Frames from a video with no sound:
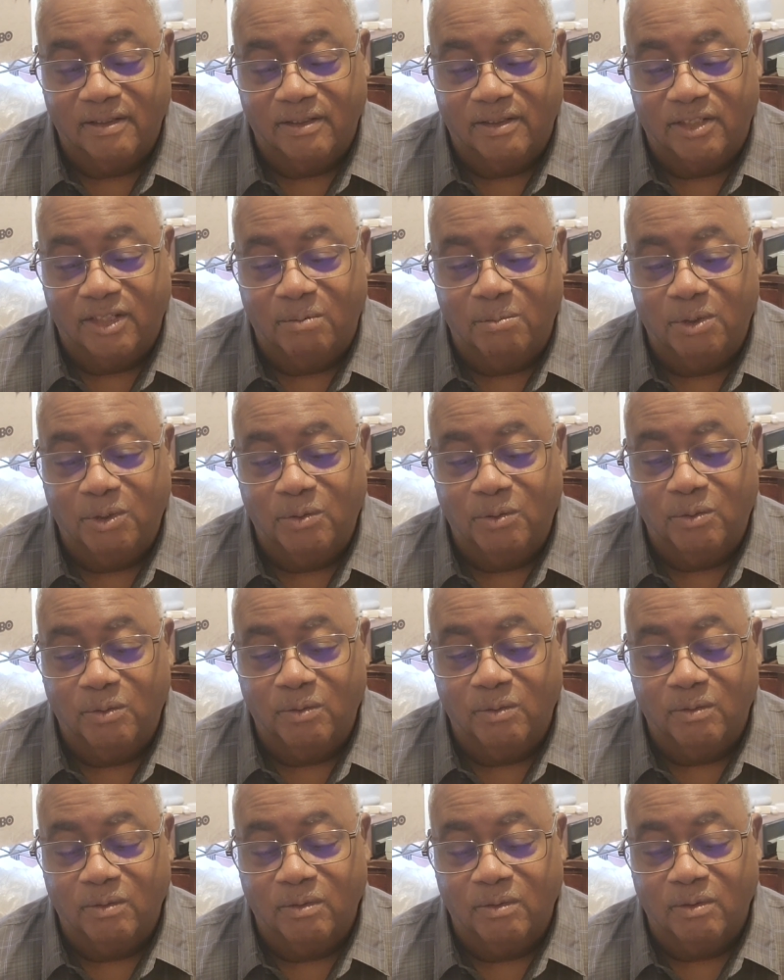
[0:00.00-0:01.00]
Jimmy
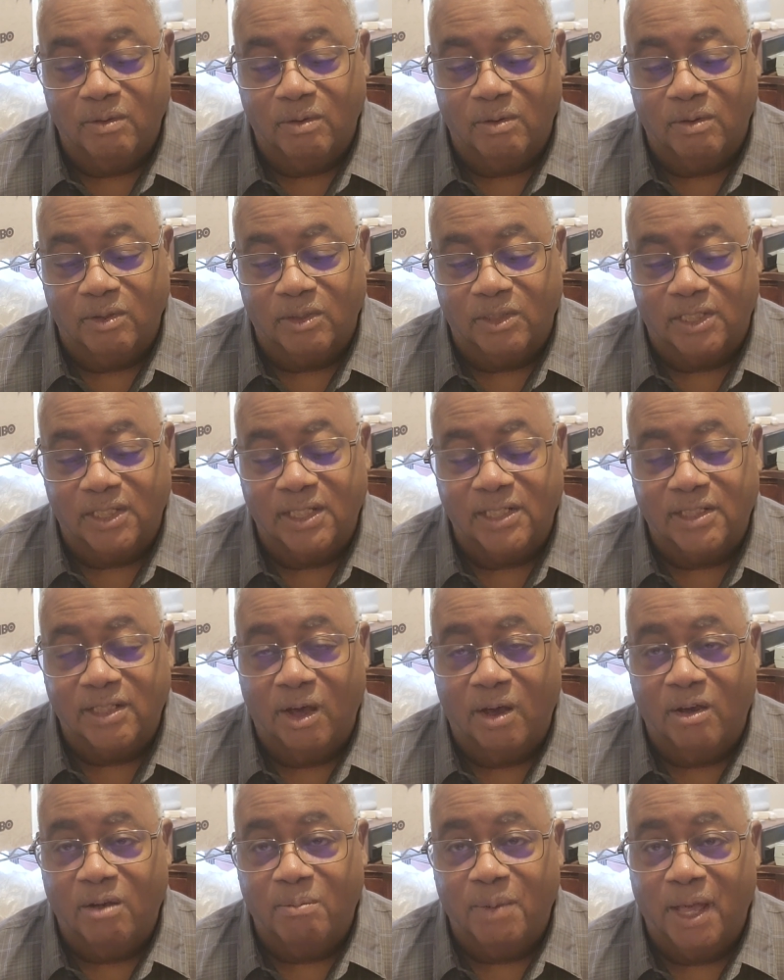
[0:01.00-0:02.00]
did
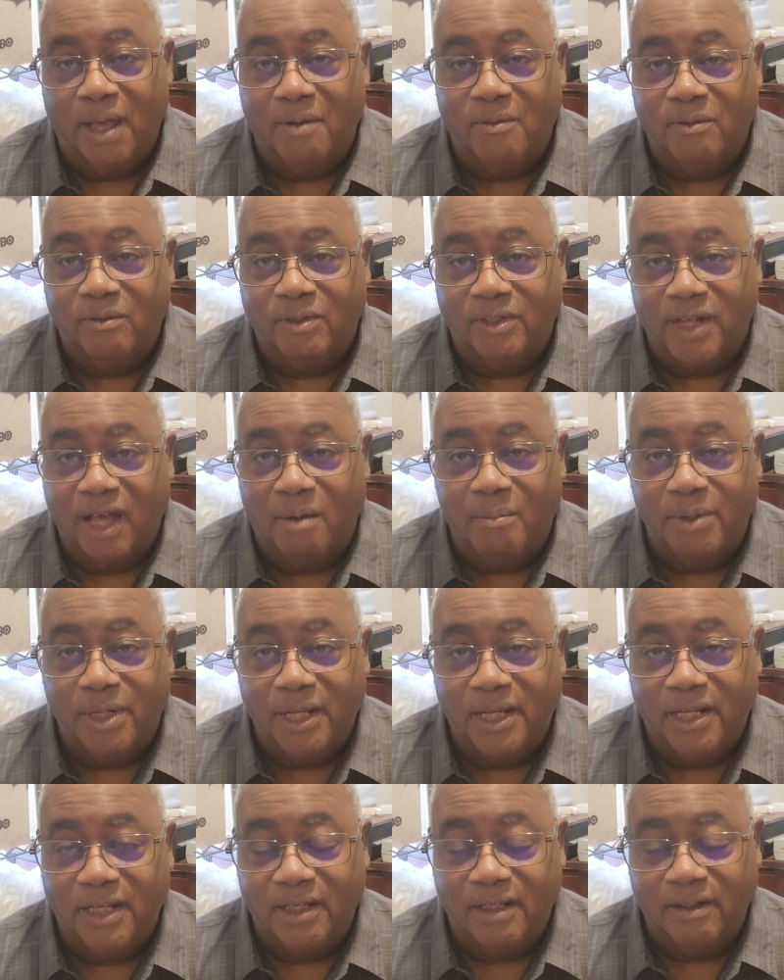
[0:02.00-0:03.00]
talk about
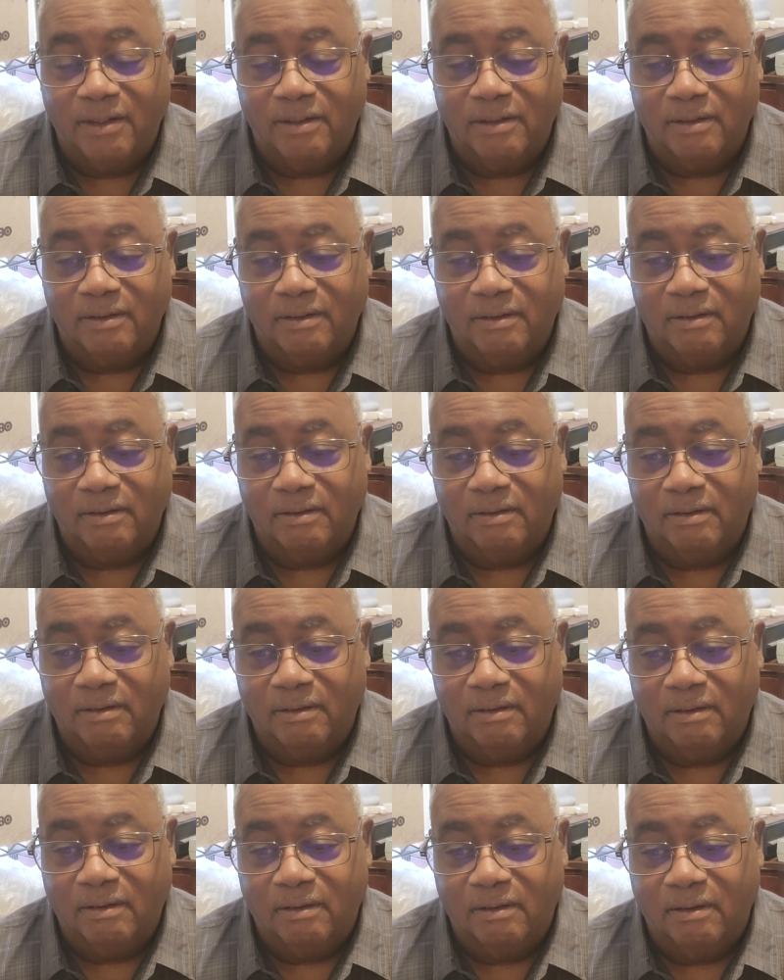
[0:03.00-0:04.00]
nominating
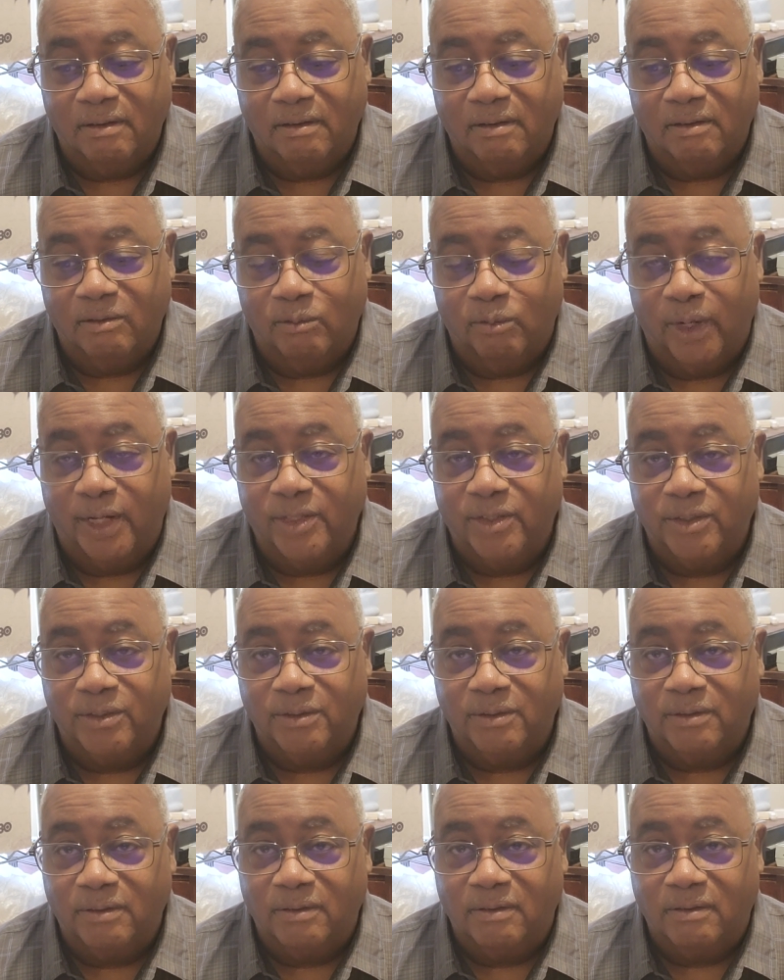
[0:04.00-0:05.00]

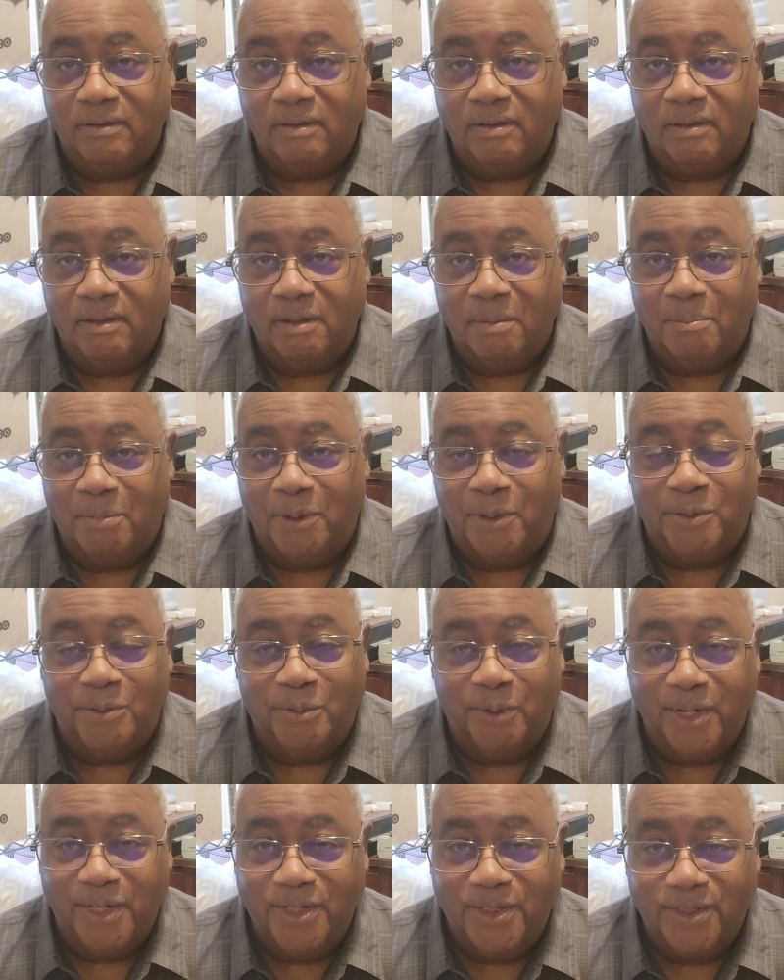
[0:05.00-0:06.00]
Rachel, but
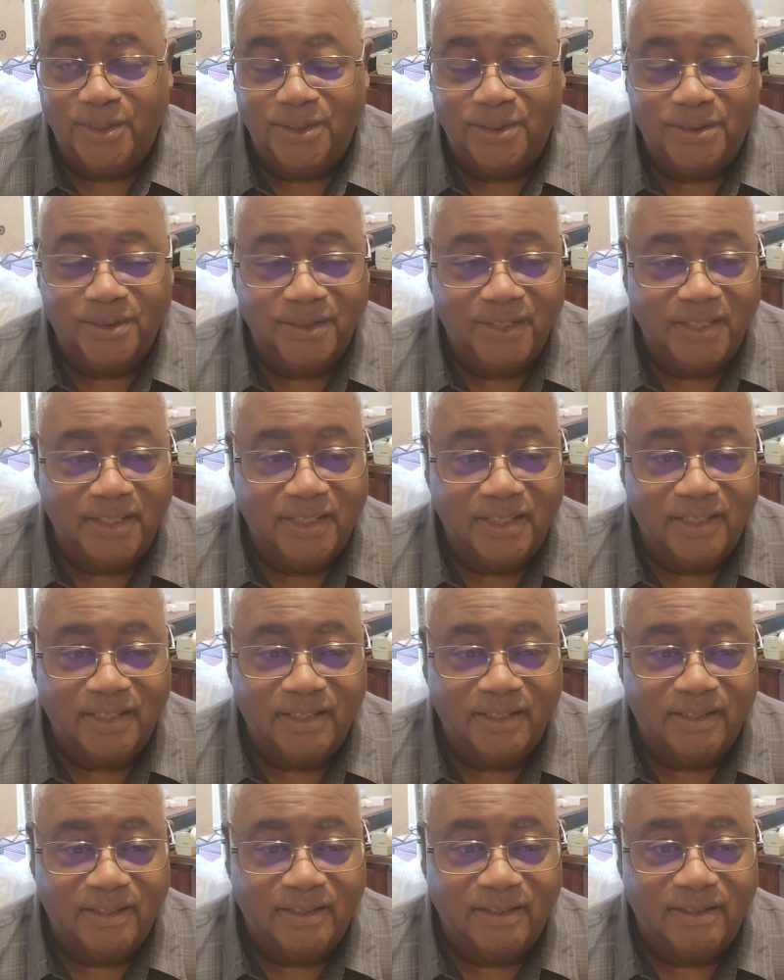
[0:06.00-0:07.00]
Rachel
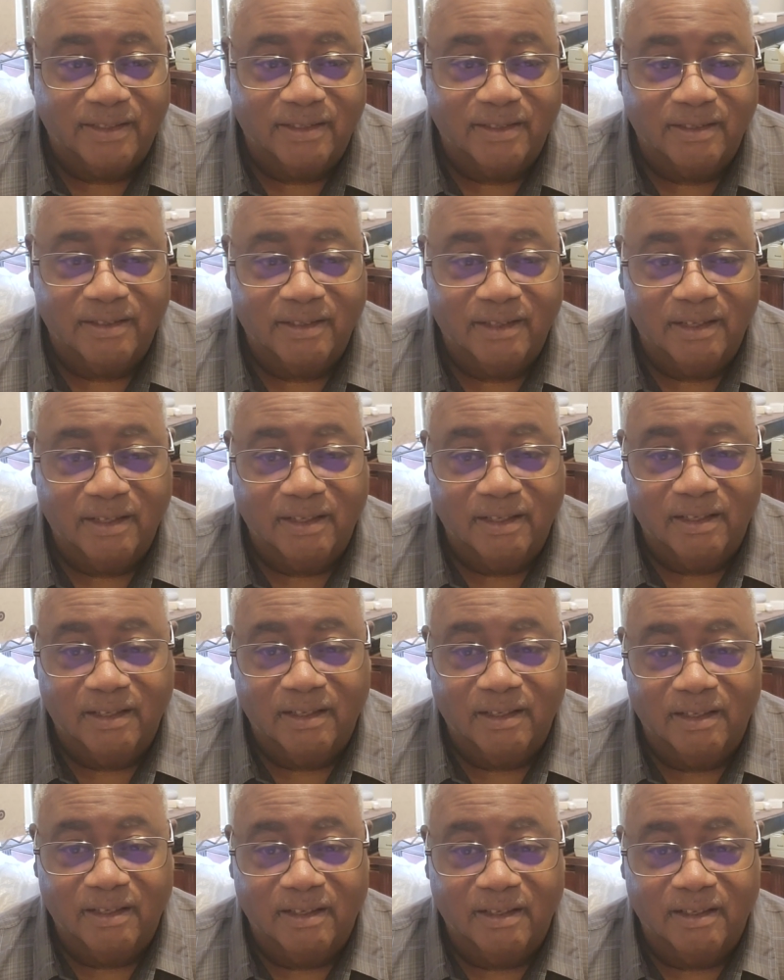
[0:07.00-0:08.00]
is
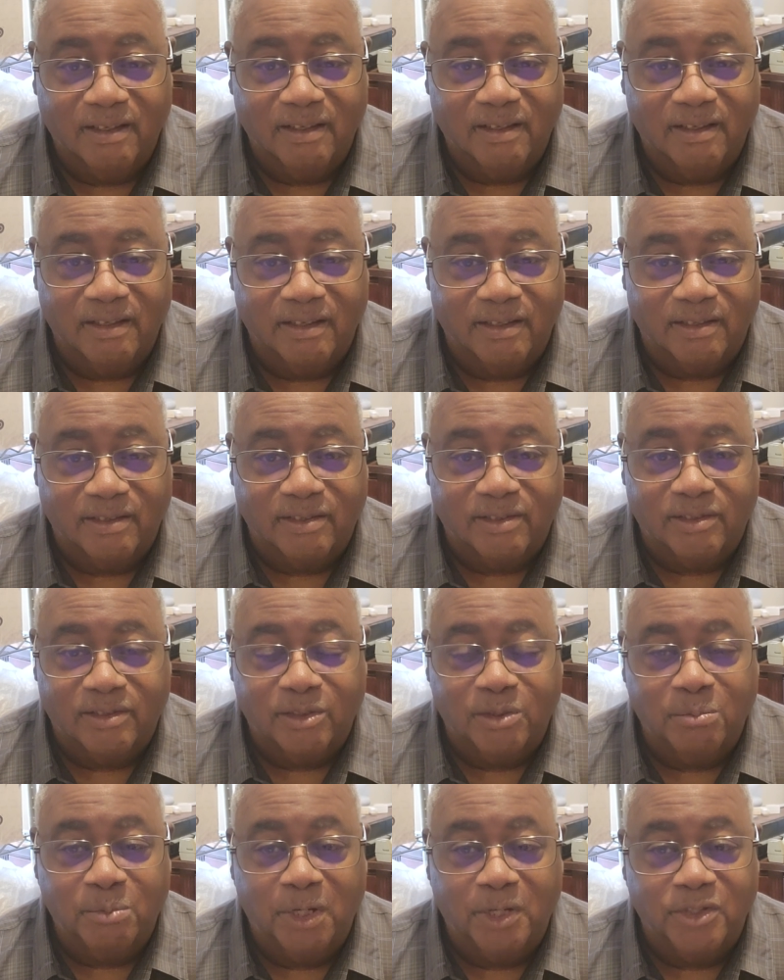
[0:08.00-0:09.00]

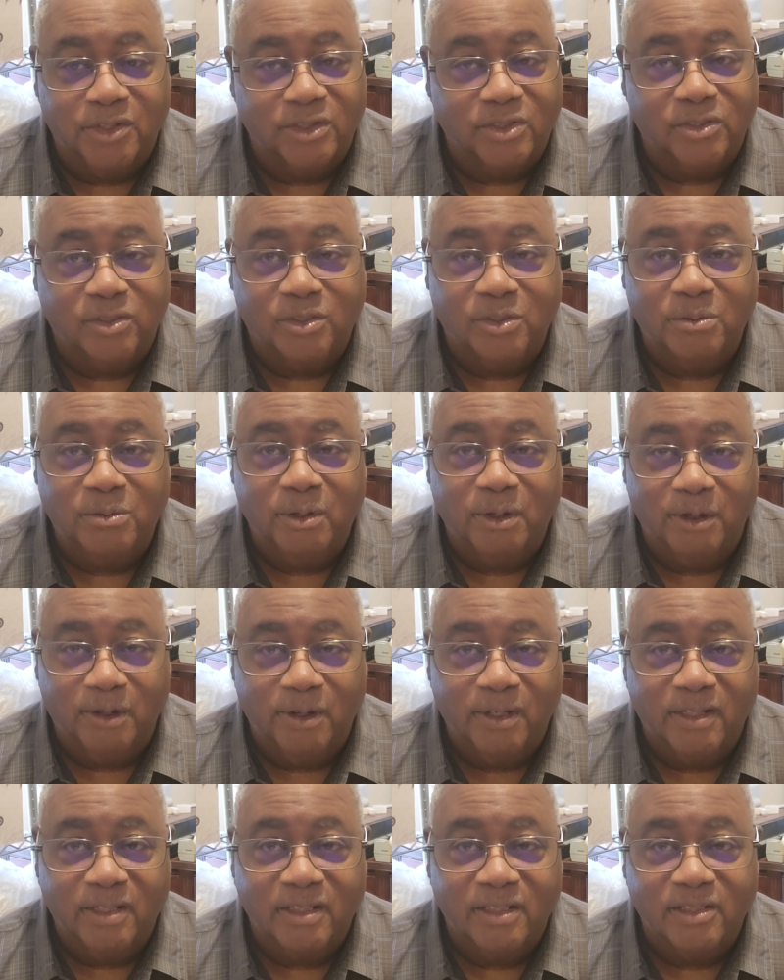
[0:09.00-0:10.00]
too much. It's too
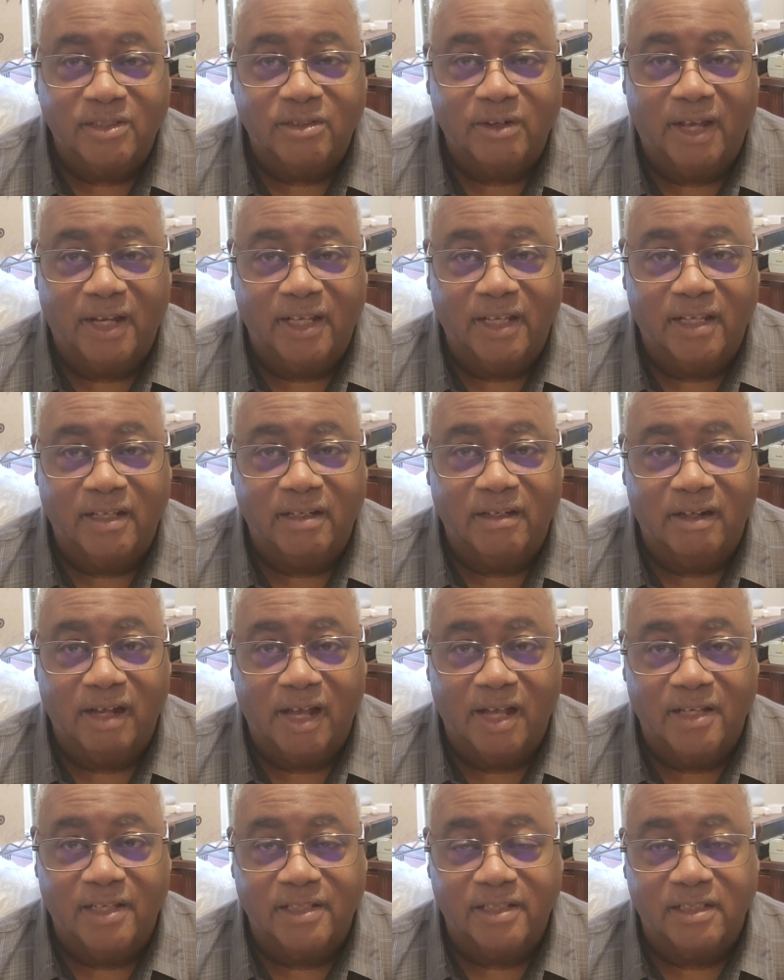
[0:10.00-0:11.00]
early to try to get her
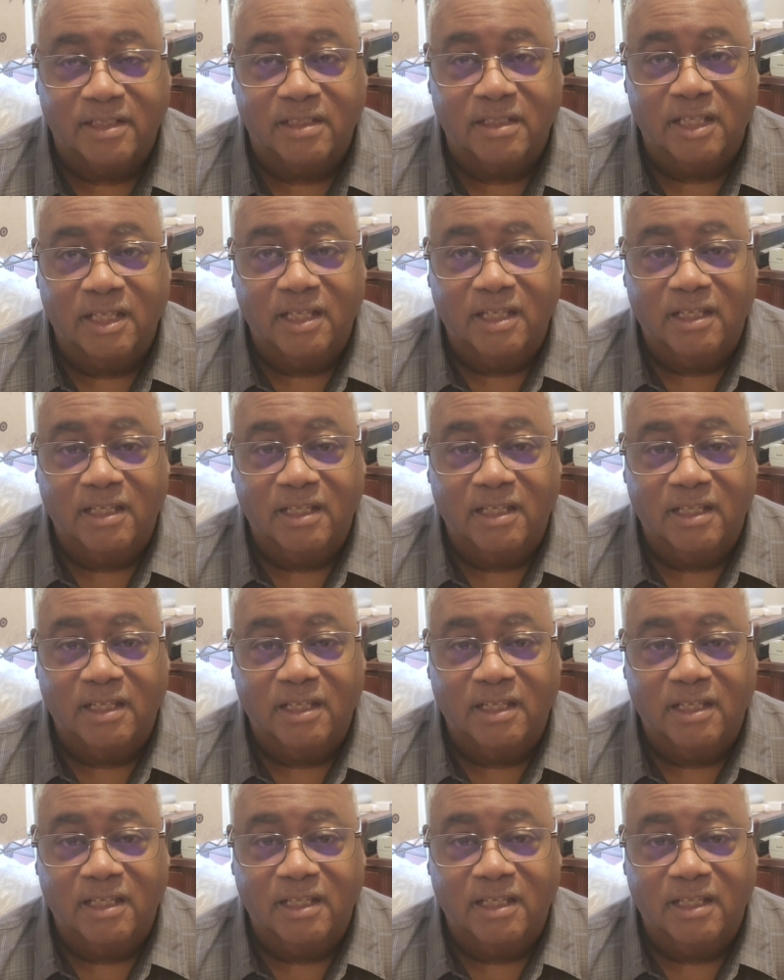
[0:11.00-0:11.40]
out, because